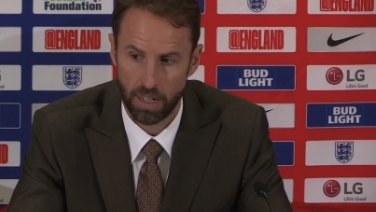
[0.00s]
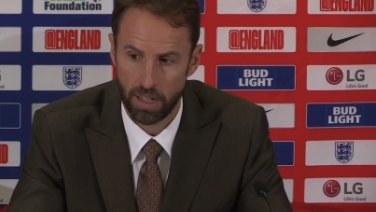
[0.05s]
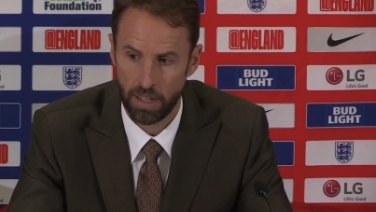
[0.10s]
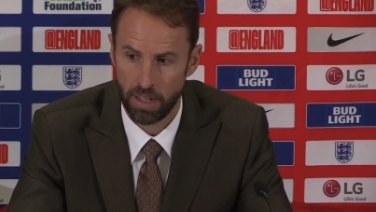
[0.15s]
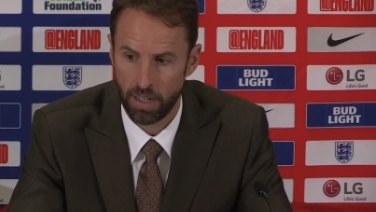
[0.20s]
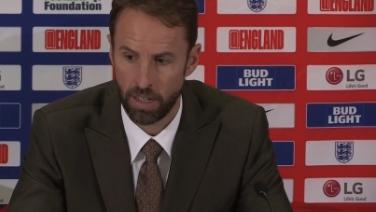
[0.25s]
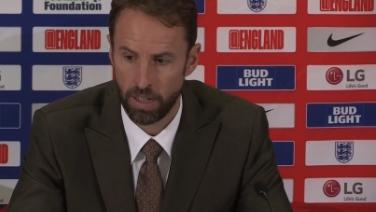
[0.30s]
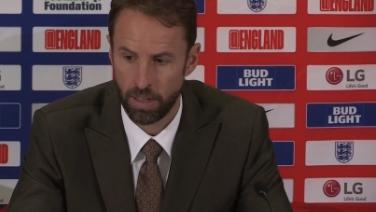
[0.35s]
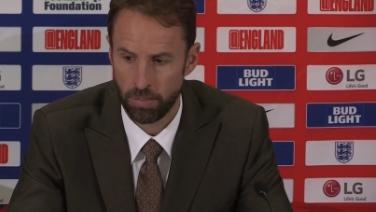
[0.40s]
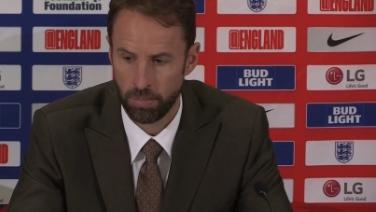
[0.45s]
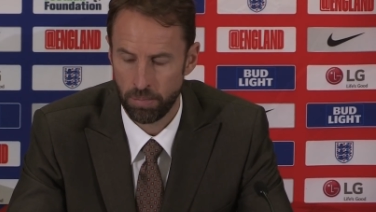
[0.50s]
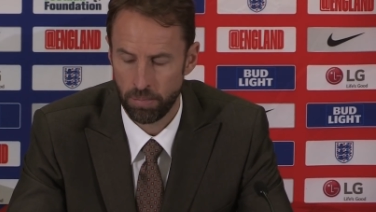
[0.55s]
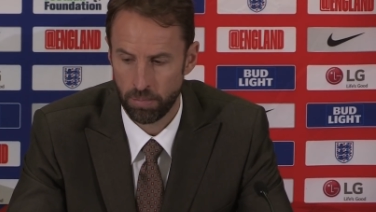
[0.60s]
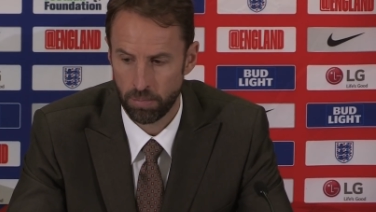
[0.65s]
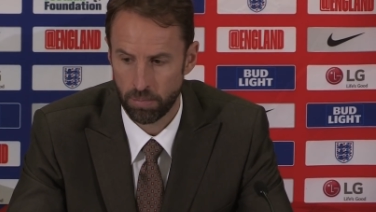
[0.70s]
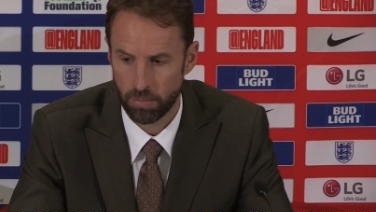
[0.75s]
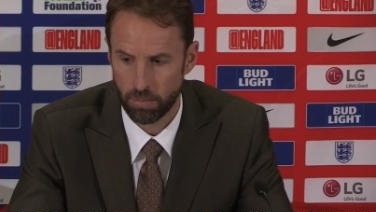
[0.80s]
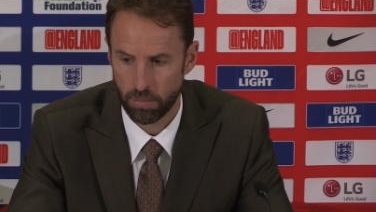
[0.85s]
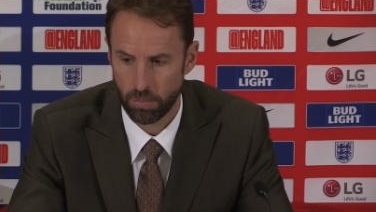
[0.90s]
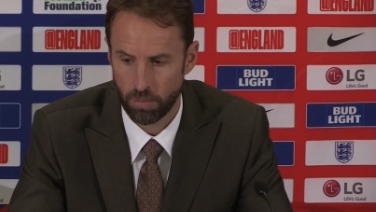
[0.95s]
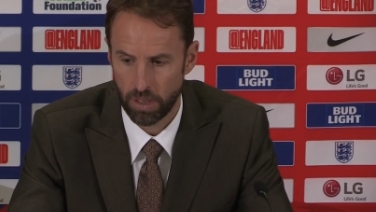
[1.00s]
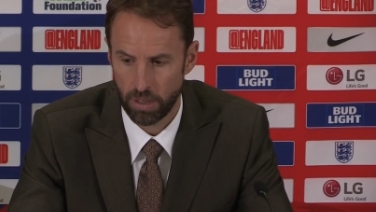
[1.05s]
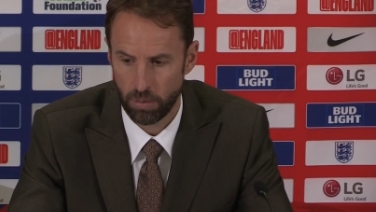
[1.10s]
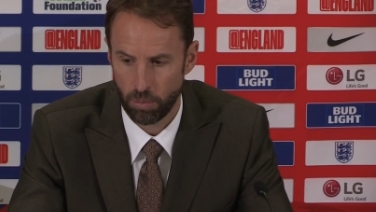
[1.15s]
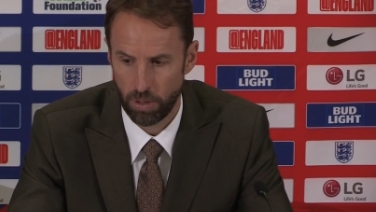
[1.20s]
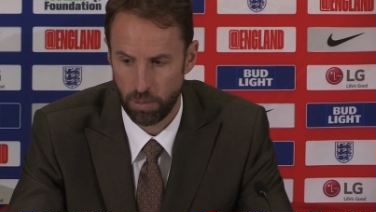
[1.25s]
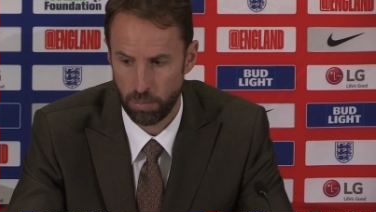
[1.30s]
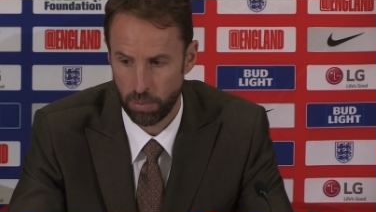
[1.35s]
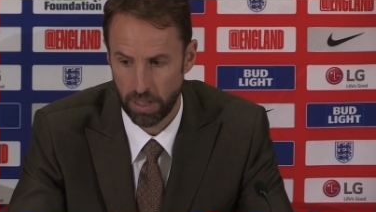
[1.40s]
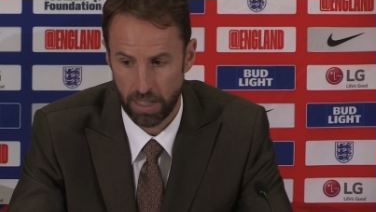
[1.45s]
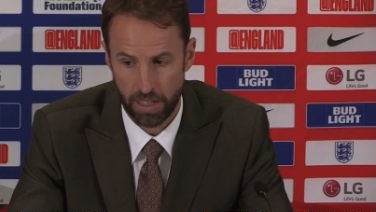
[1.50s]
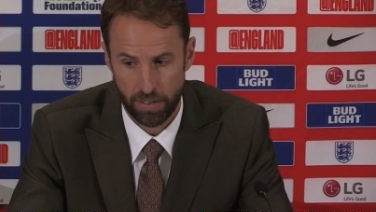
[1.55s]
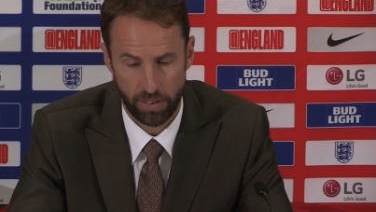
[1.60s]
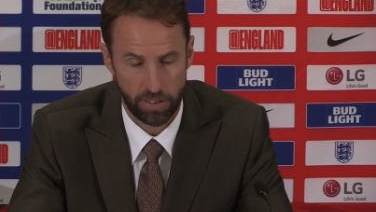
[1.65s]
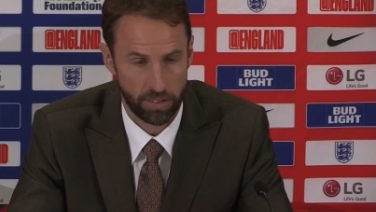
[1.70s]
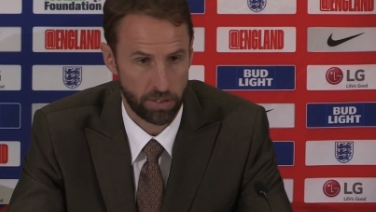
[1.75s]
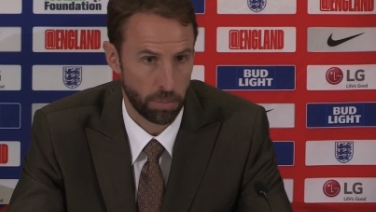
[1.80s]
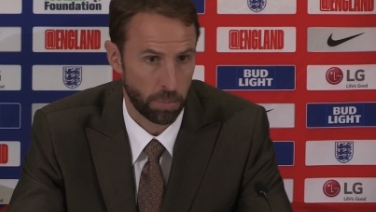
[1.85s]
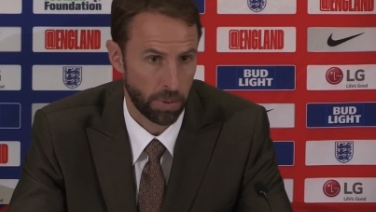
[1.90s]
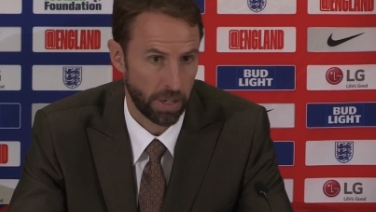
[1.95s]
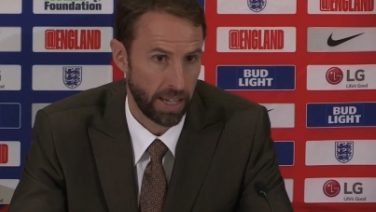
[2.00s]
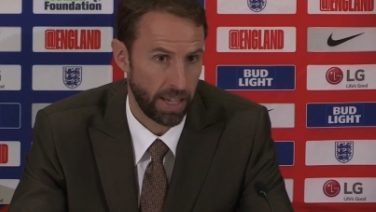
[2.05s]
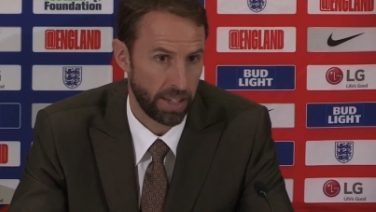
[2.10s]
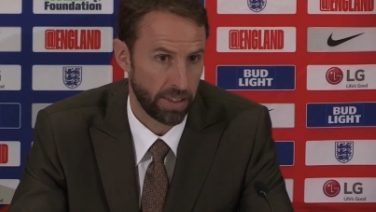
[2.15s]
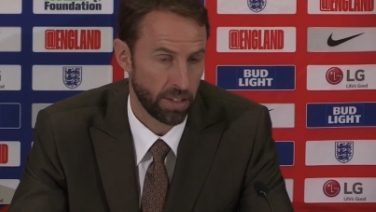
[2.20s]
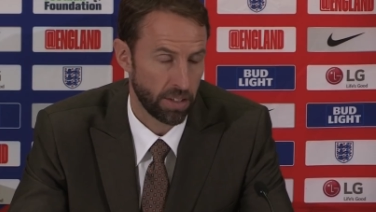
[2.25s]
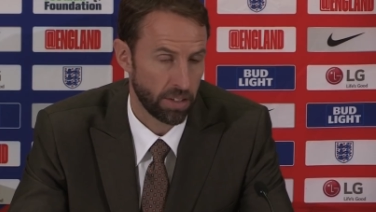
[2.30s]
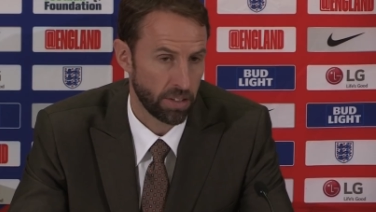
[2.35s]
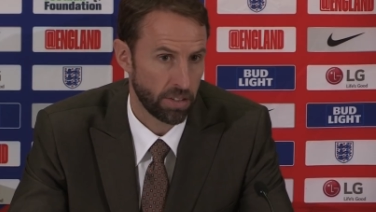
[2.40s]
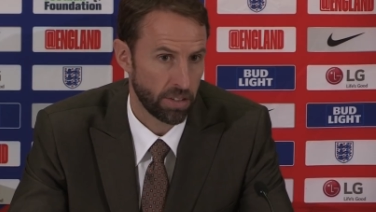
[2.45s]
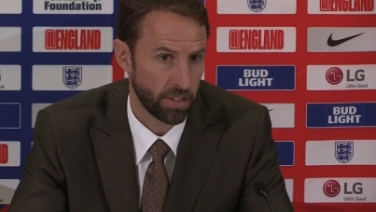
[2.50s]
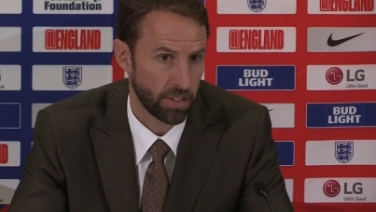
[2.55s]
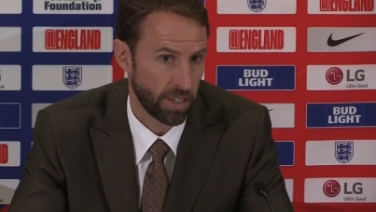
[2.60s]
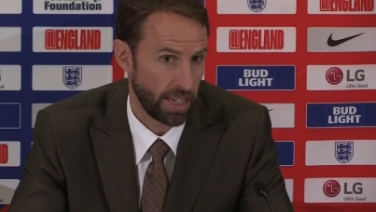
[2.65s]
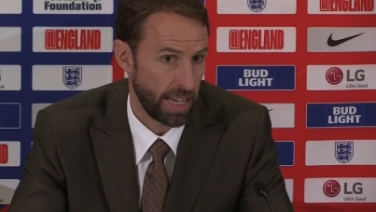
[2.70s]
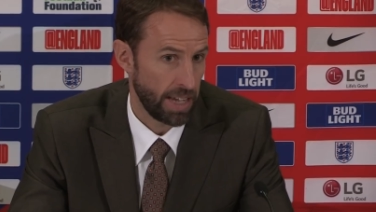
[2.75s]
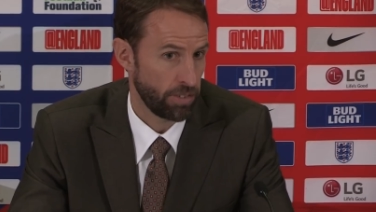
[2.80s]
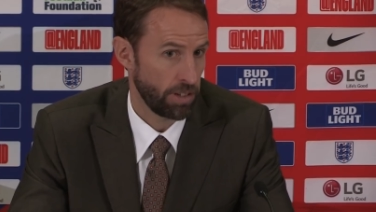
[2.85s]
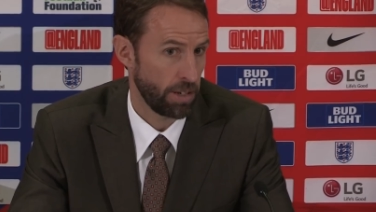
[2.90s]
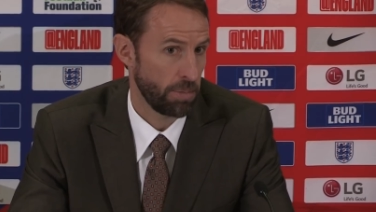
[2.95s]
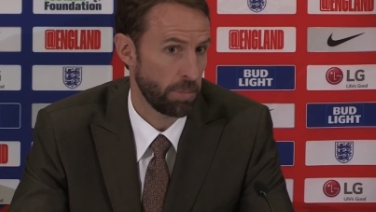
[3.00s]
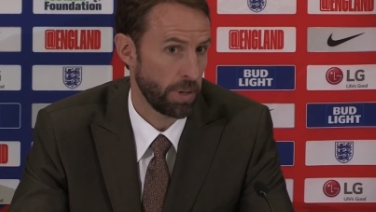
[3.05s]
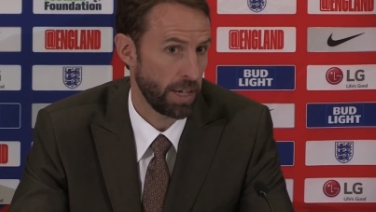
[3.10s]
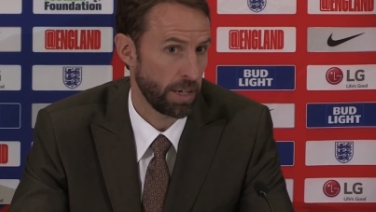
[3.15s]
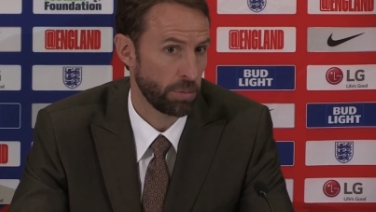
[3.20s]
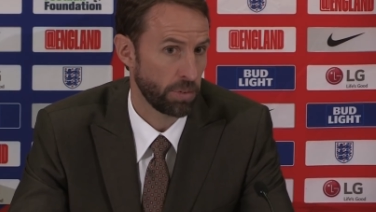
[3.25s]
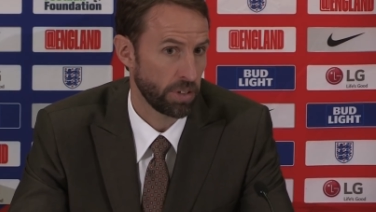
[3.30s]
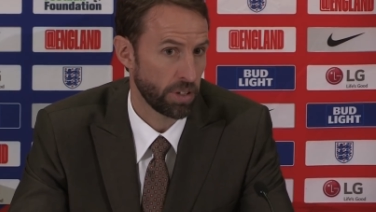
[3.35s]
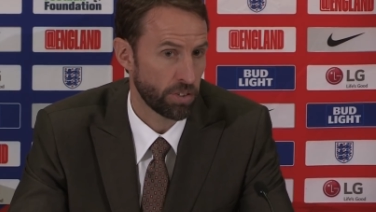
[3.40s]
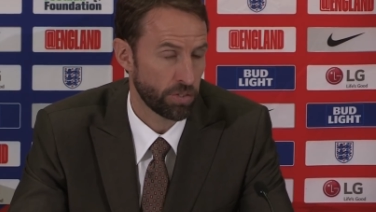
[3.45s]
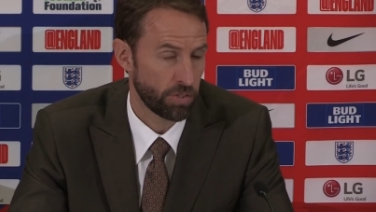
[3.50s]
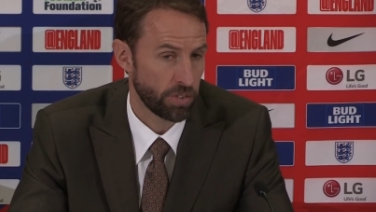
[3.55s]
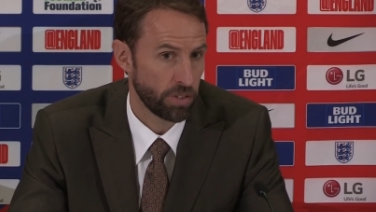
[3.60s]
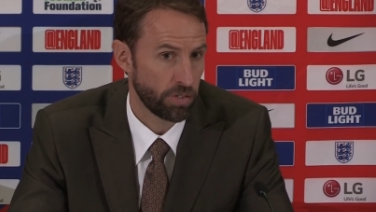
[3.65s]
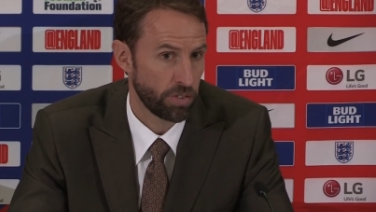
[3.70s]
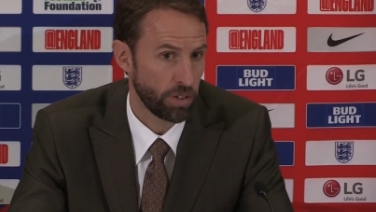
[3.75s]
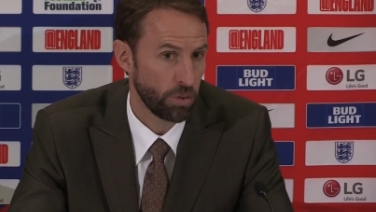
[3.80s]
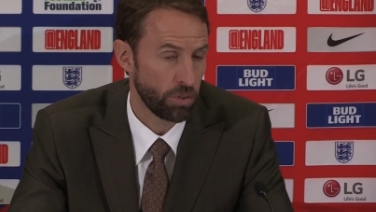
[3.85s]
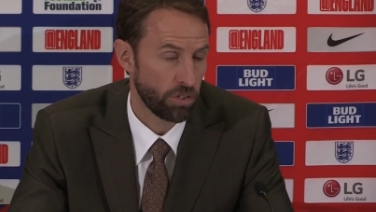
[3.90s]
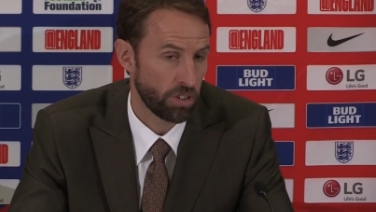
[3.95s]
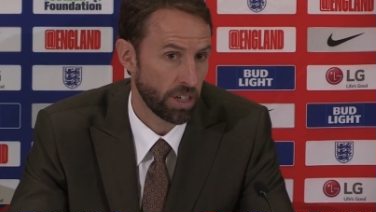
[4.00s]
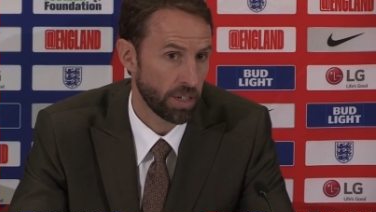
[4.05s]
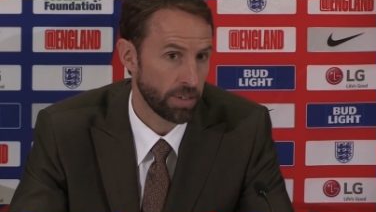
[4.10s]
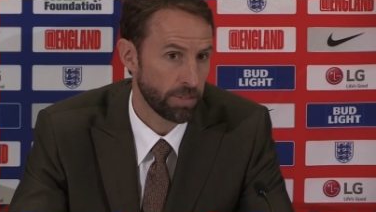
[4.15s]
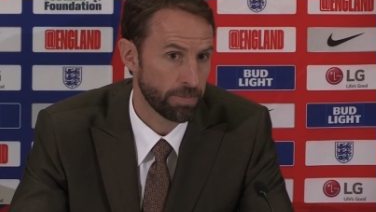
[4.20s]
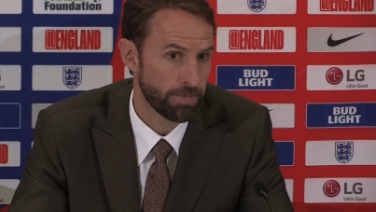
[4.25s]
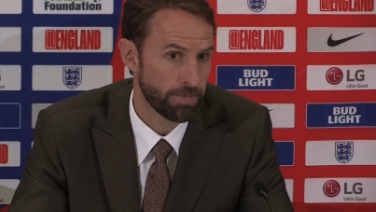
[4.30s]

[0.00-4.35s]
um, we, we believe he's a player that can have an impact with us for the future.